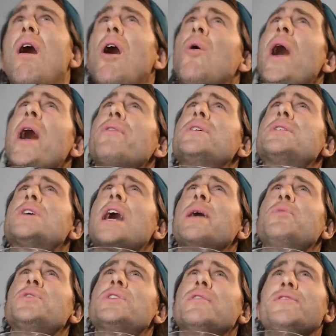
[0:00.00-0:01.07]
Oh, how the
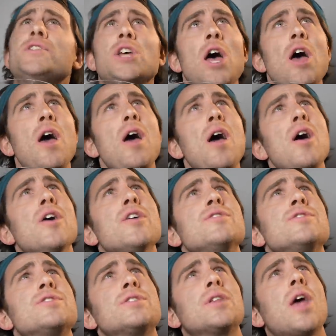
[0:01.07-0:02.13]
tables have
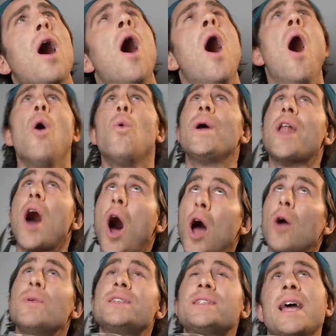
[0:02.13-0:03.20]
turned. Oh, when
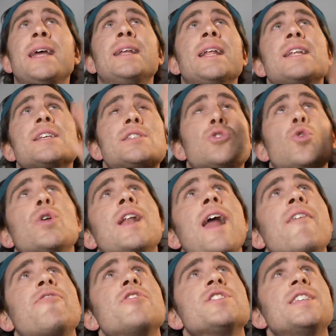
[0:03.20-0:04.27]
I was saying let us sort it
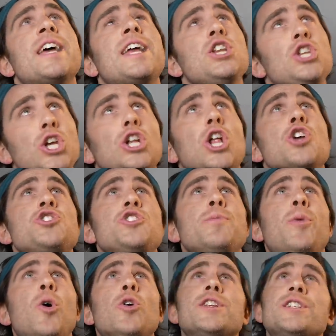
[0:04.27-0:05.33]
out for a second, you closed your border,